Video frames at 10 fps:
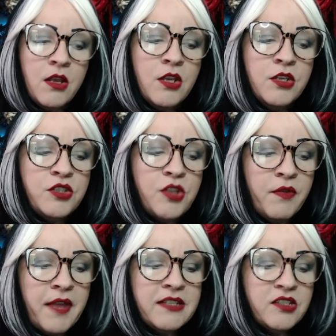So
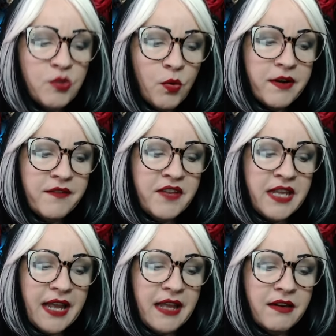they sort of
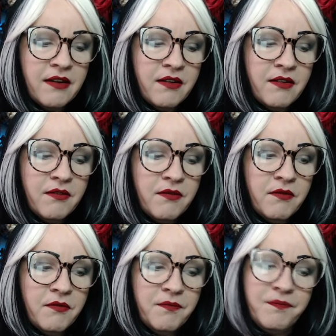get
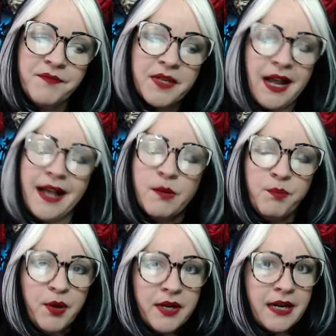kind of
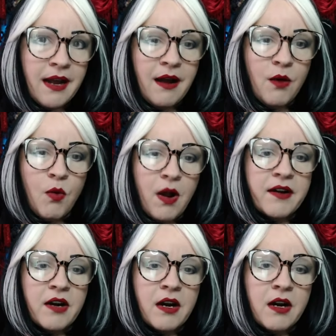put in hot
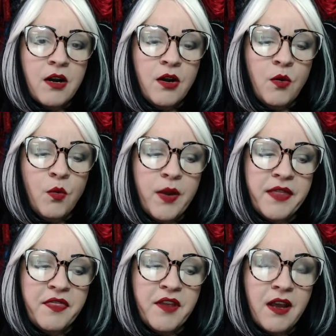water
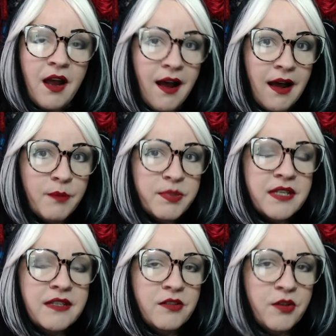with the cops,
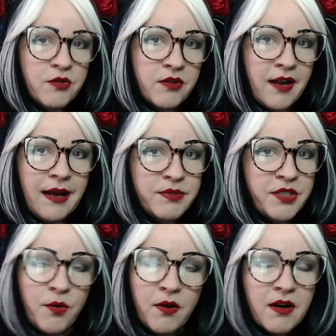like the local cops,
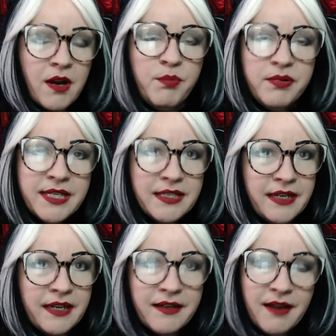who are
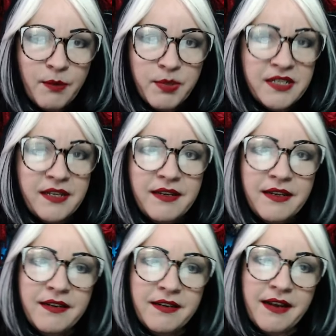completely incompetent
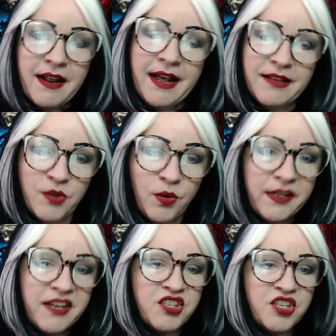and
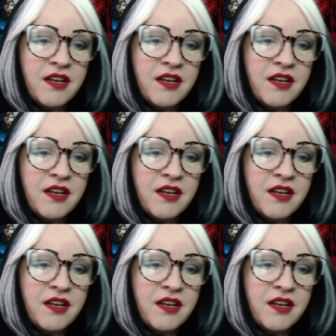asshole-ish.